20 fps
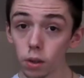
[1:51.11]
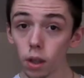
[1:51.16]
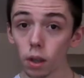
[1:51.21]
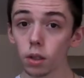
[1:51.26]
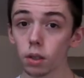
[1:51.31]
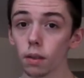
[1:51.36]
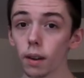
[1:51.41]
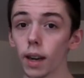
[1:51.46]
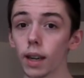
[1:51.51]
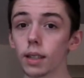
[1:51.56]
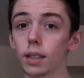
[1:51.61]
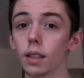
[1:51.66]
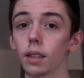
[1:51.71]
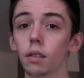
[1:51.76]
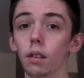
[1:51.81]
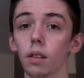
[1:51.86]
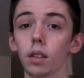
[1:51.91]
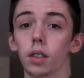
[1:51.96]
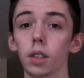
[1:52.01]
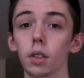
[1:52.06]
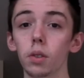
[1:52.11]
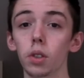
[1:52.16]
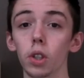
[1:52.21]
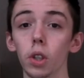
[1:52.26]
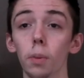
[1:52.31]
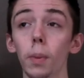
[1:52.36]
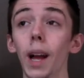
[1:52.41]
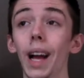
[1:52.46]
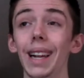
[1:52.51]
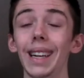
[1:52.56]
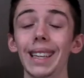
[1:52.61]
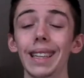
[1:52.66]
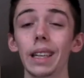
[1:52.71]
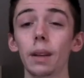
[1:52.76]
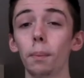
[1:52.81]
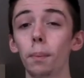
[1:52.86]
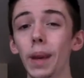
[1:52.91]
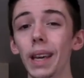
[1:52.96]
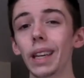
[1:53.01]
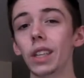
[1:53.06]
huge notoriety across YouTube,
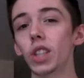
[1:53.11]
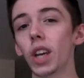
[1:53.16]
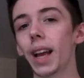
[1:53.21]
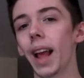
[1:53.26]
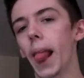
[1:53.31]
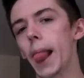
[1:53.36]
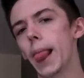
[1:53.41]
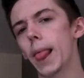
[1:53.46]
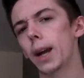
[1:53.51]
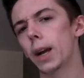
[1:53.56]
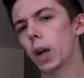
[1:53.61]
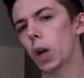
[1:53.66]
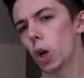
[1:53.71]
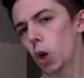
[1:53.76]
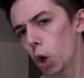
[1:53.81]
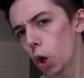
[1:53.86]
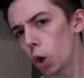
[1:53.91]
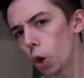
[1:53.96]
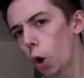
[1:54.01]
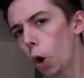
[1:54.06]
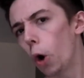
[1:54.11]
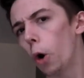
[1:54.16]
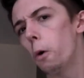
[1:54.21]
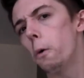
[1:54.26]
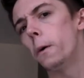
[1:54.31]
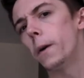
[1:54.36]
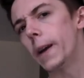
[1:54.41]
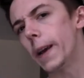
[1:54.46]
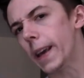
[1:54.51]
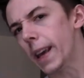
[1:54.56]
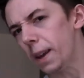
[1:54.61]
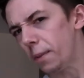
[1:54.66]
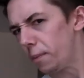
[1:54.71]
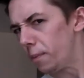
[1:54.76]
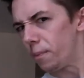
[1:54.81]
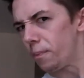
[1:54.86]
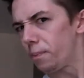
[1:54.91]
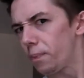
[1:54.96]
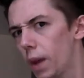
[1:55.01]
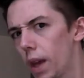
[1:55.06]
leading PJ Ligori
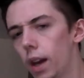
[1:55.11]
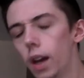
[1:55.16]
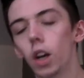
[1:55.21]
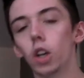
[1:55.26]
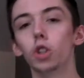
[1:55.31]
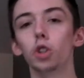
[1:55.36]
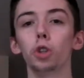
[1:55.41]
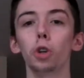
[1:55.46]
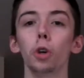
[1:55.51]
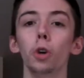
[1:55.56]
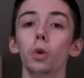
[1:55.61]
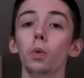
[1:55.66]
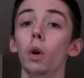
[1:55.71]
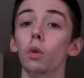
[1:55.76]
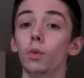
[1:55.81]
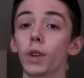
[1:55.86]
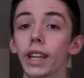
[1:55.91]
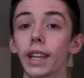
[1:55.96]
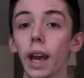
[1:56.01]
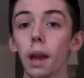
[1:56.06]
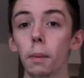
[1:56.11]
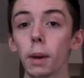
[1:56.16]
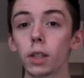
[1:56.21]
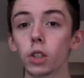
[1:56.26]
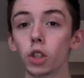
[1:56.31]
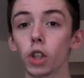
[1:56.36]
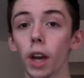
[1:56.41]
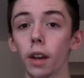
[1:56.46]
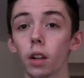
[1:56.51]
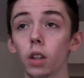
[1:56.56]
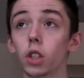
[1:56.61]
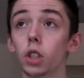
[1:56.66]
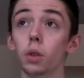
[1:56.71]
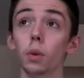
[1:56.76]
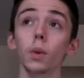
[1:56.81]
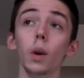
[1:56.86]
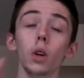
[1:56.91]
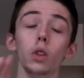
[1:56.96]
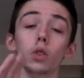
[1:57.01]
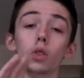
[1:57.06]
to rename his channel
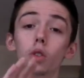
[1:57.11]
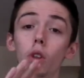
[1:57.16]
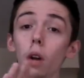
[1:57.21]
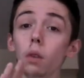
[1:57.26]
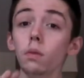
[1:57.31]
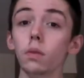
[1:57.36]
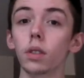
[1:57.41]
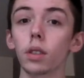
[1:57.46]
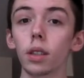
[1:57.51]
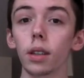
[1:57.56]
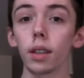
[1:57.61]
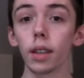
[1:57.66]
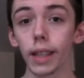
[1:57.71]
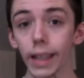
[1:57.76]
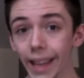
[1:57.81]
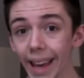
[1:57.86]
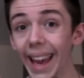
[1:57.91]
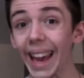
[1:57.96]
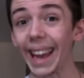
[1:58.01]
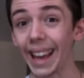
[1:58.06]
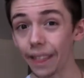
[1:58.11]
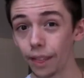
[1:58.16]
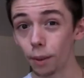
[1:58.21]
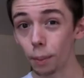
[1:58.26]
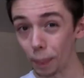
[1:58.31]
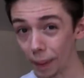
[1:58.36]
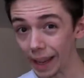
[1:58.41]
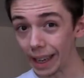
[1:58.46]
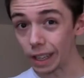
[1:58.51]
to Don't Kick the